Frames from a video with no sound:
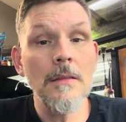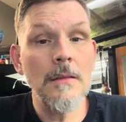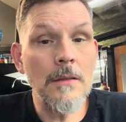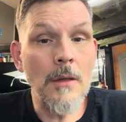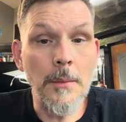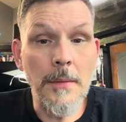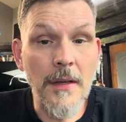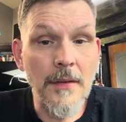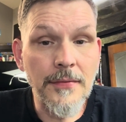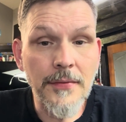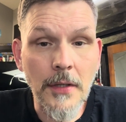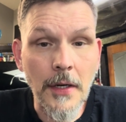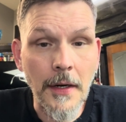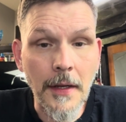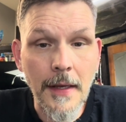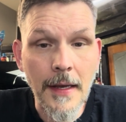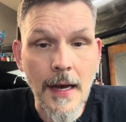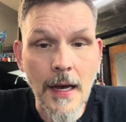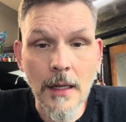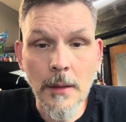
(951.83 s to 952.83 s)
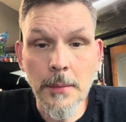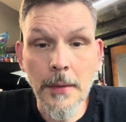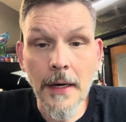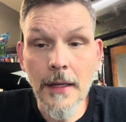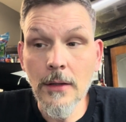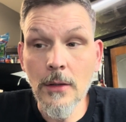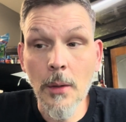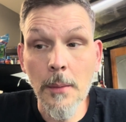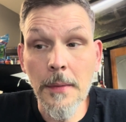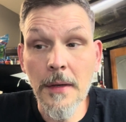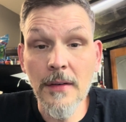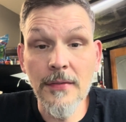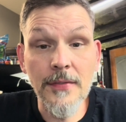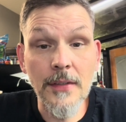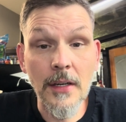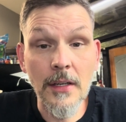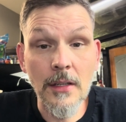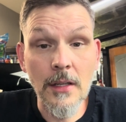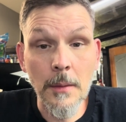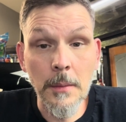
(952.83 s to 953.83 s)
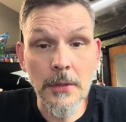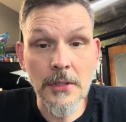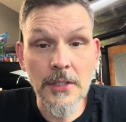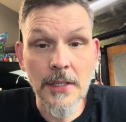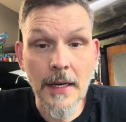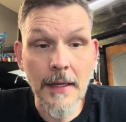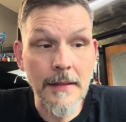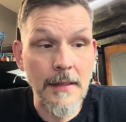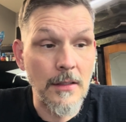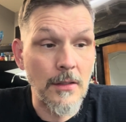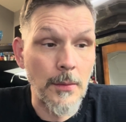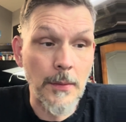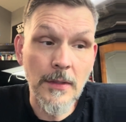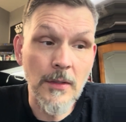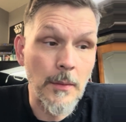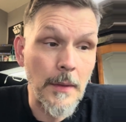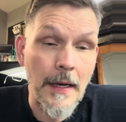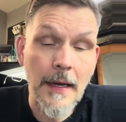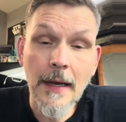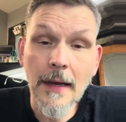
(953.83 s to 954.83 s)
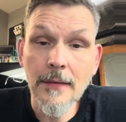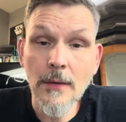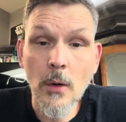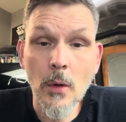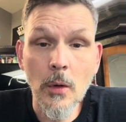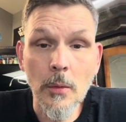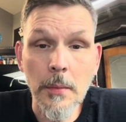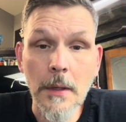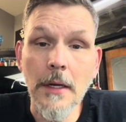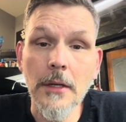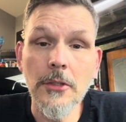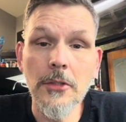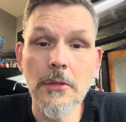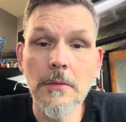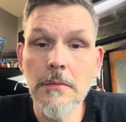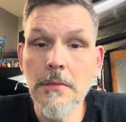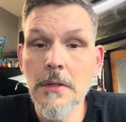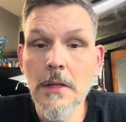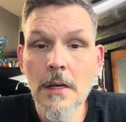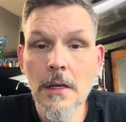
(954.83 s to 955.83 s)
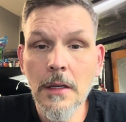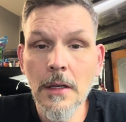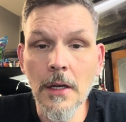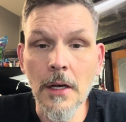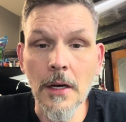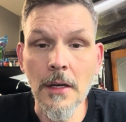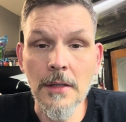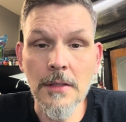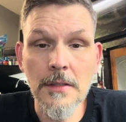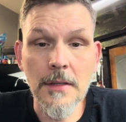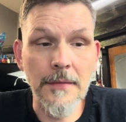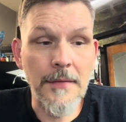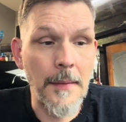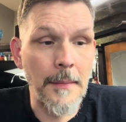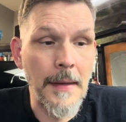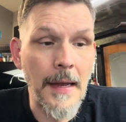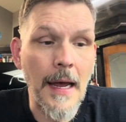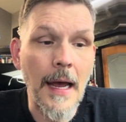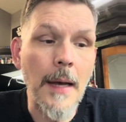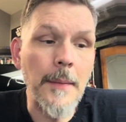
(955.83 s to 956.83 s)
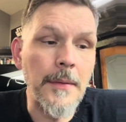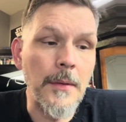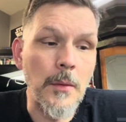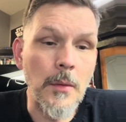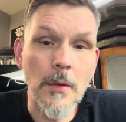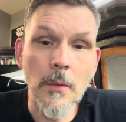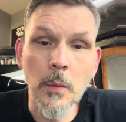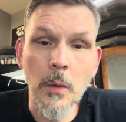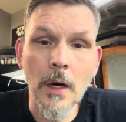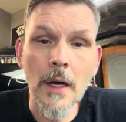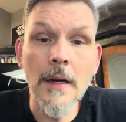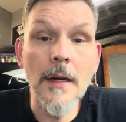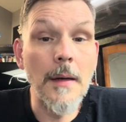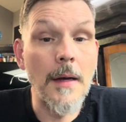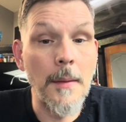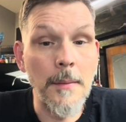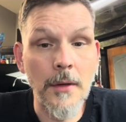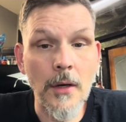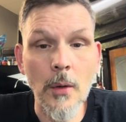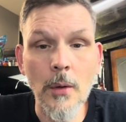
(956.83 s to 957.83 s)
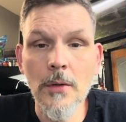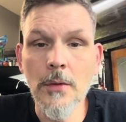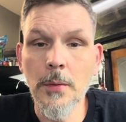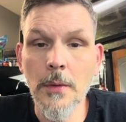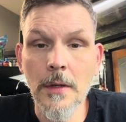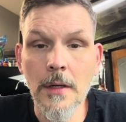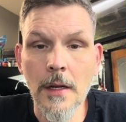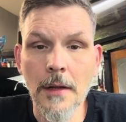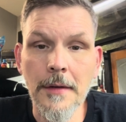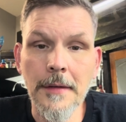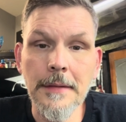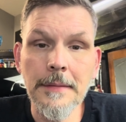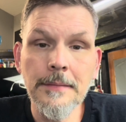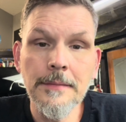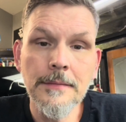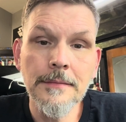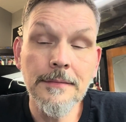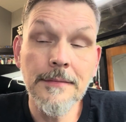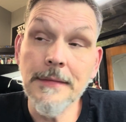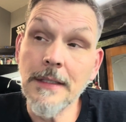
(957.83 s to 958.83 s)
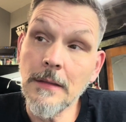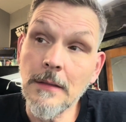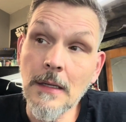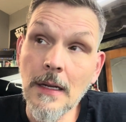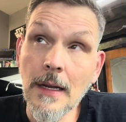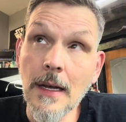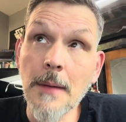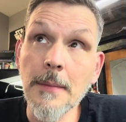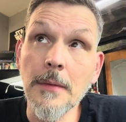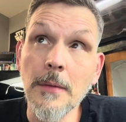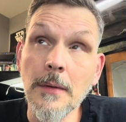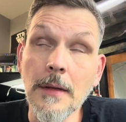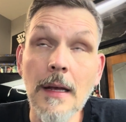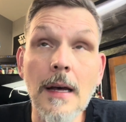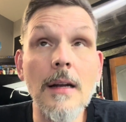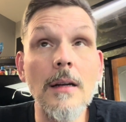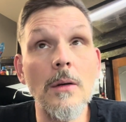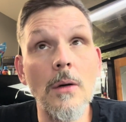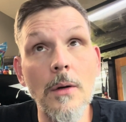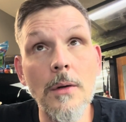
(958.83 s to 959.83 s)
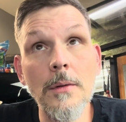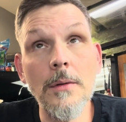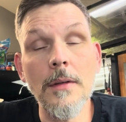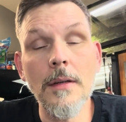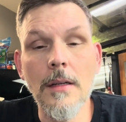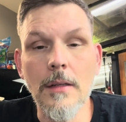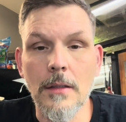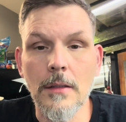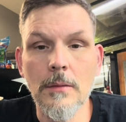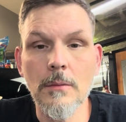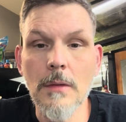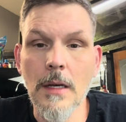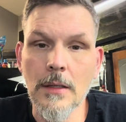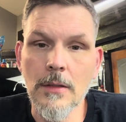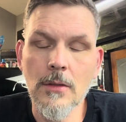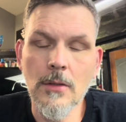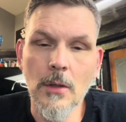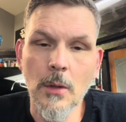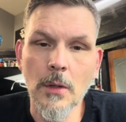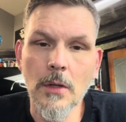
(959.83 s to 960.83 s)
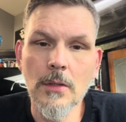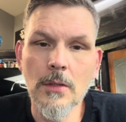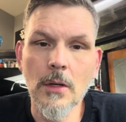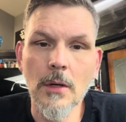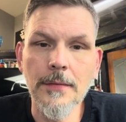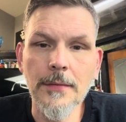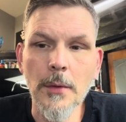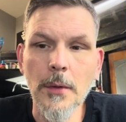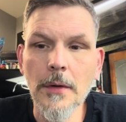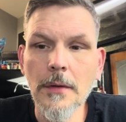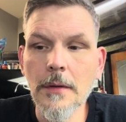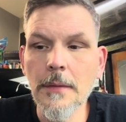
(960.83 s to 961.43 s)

Don't be afraid to calibrate, don't be afraid to double check. That's the reason why I have a whole bunch, because if I'm not happy with one, I'm going to another. If I'm not happy with that, I'll go to another, and so on and so forth.